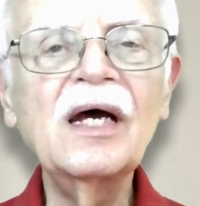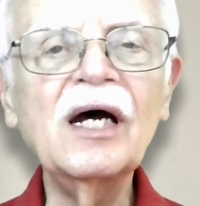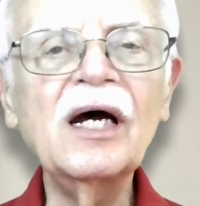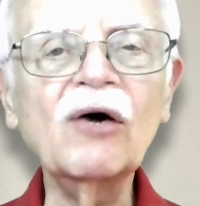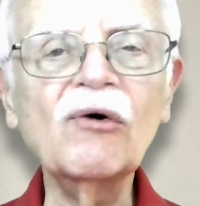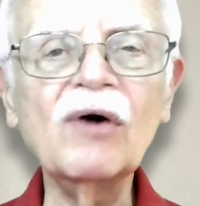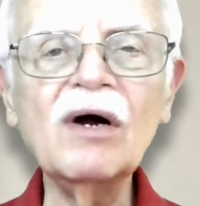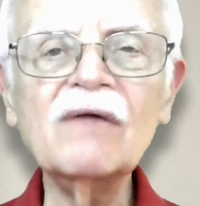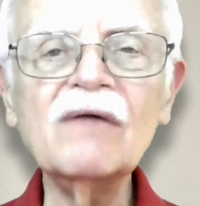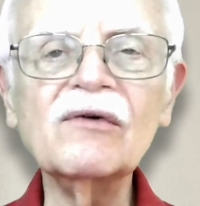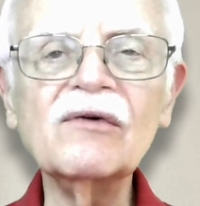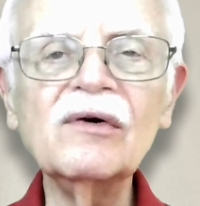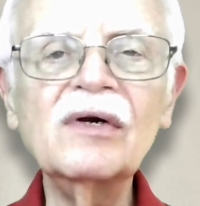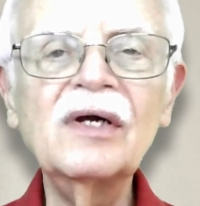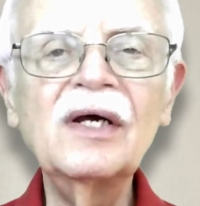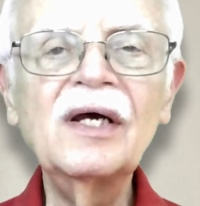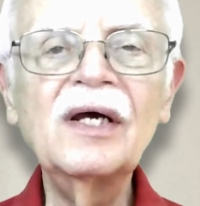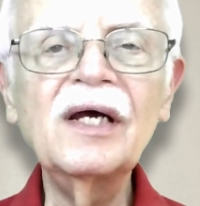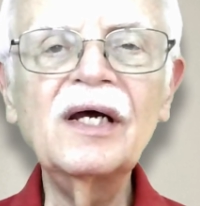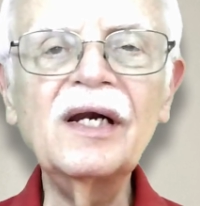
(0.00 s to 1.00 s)
However,
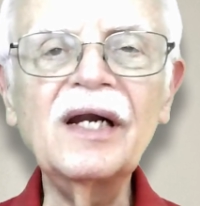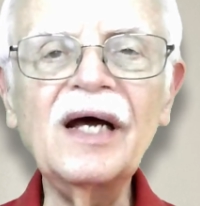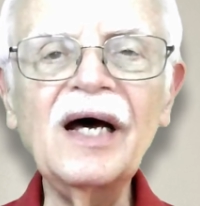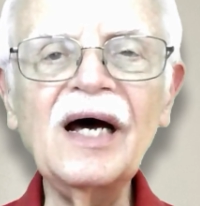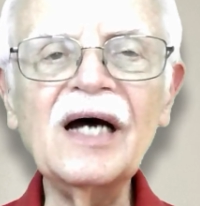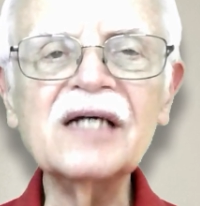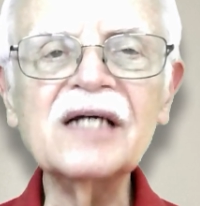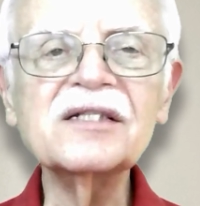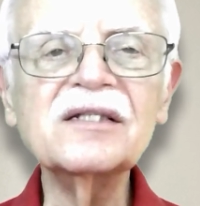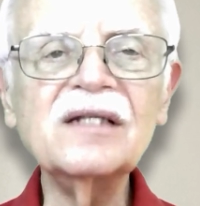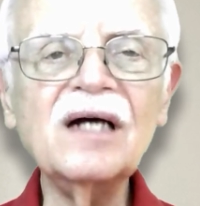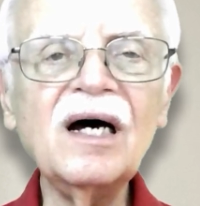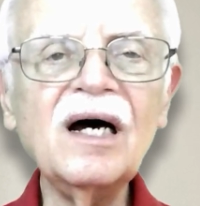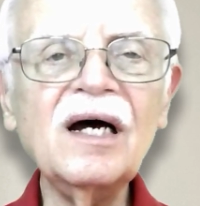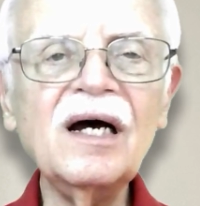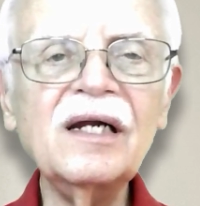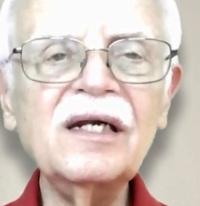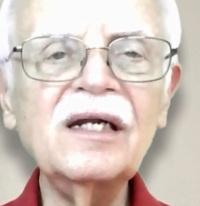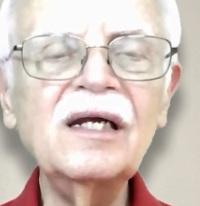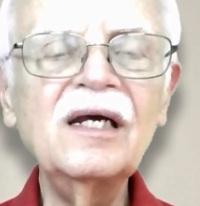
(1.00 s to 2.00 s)
in Acts
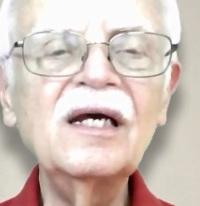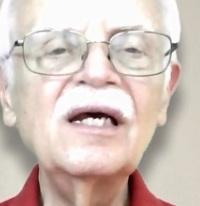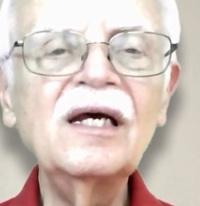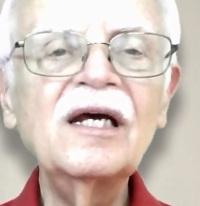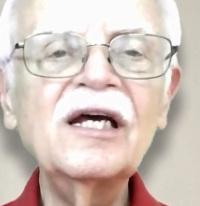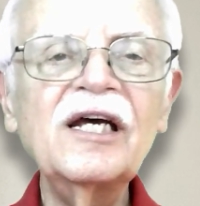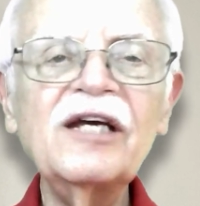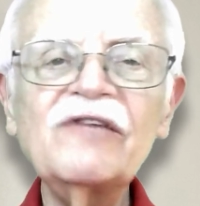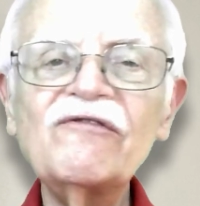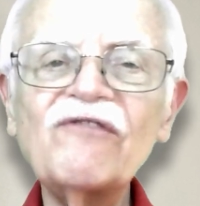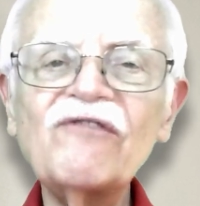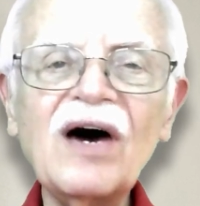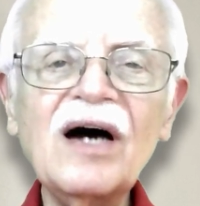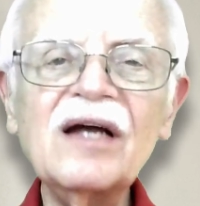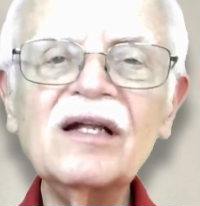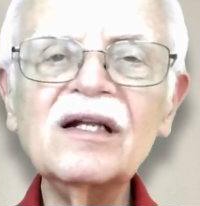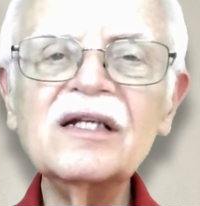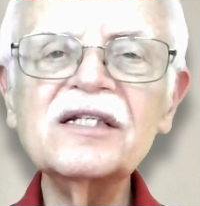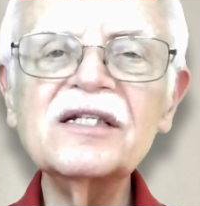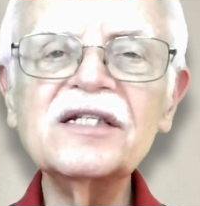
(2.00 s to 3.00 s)
9, he
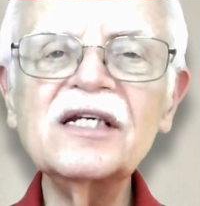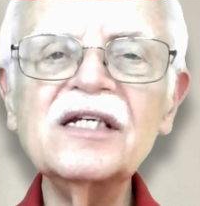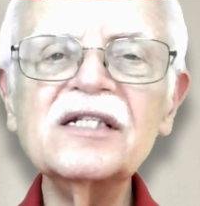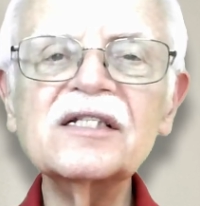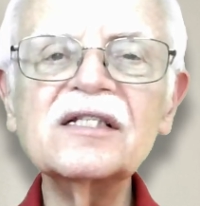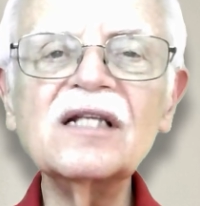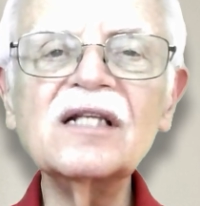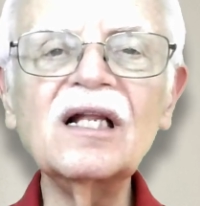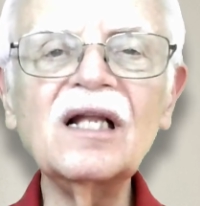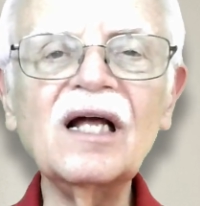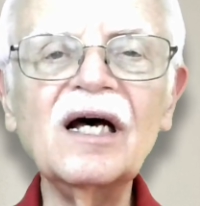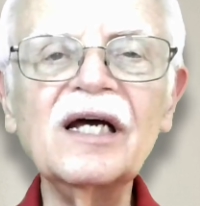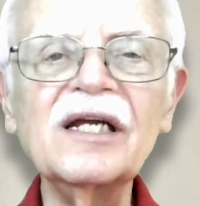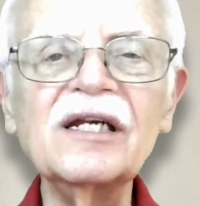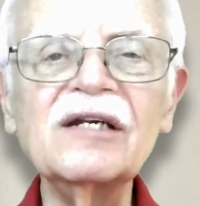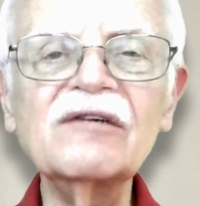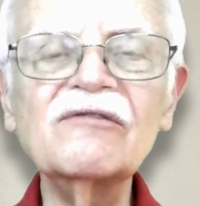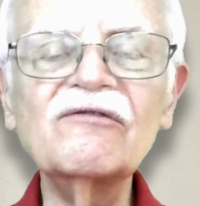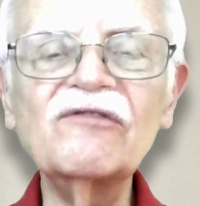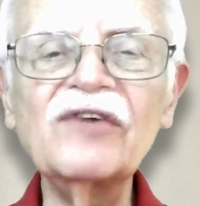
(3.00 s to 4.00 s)
finally sees the
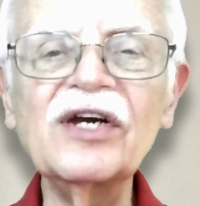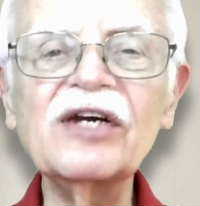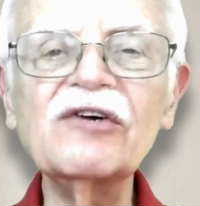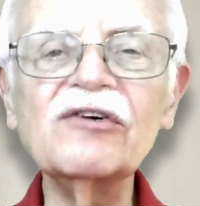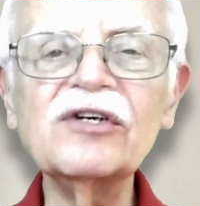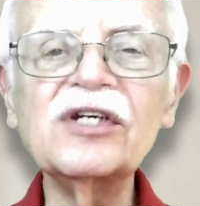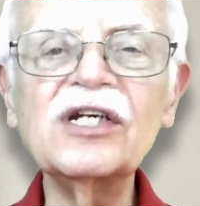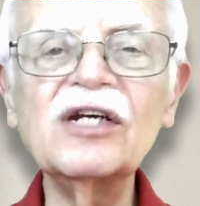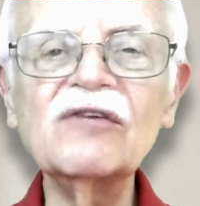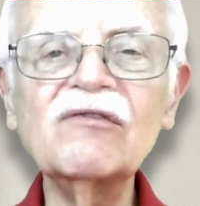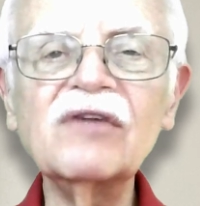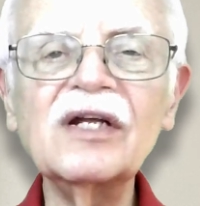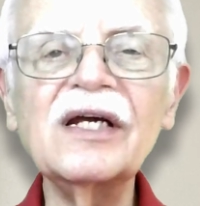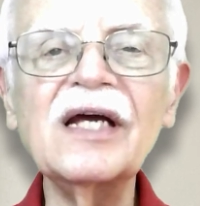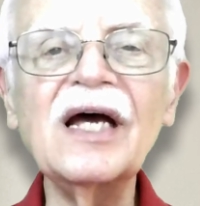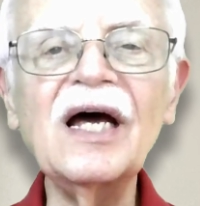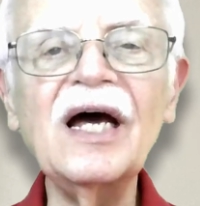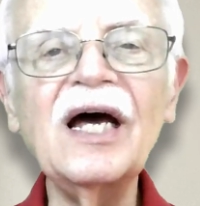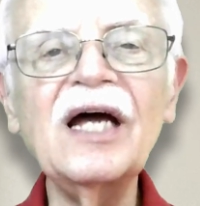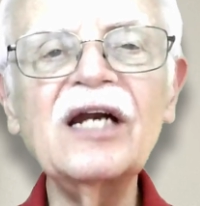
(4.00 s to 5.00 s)
light, figuratively
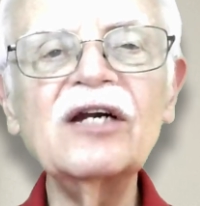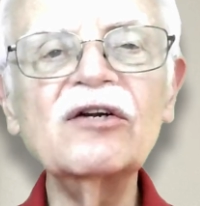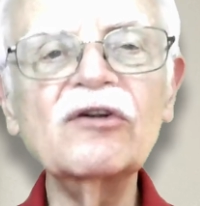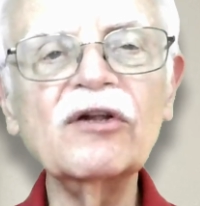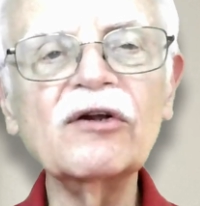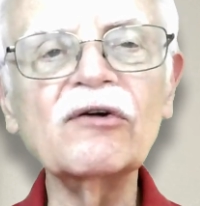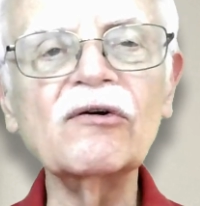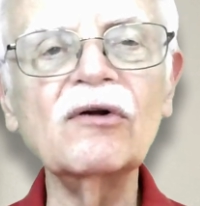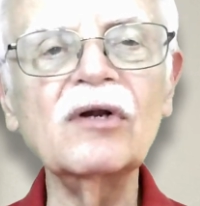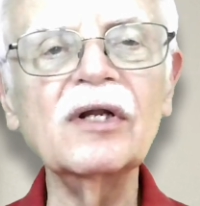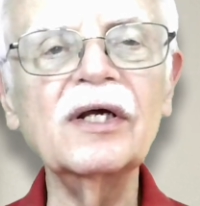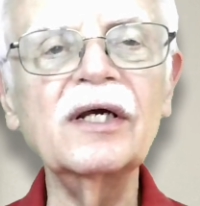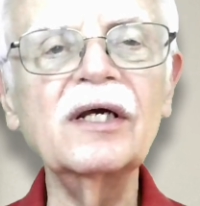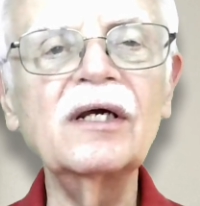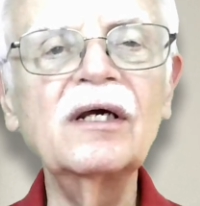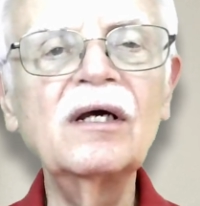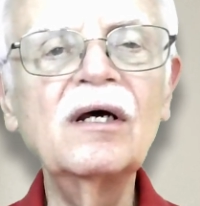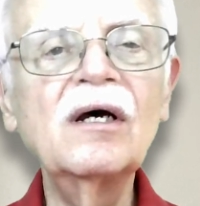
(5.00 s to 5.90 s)
and literally,